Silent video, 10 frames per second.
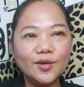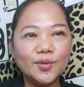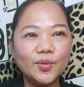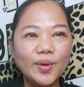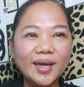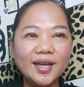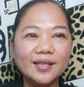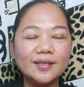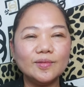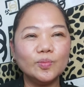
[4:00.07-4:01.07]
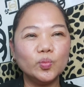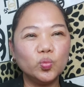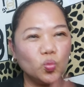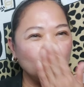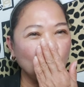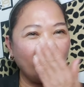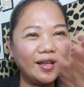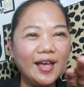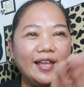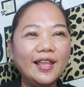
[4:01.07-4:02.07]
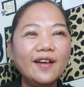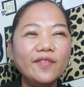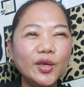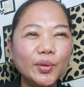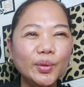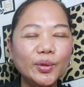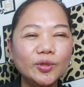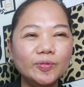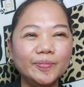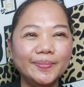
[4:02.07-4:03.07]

Kuwait. I love you.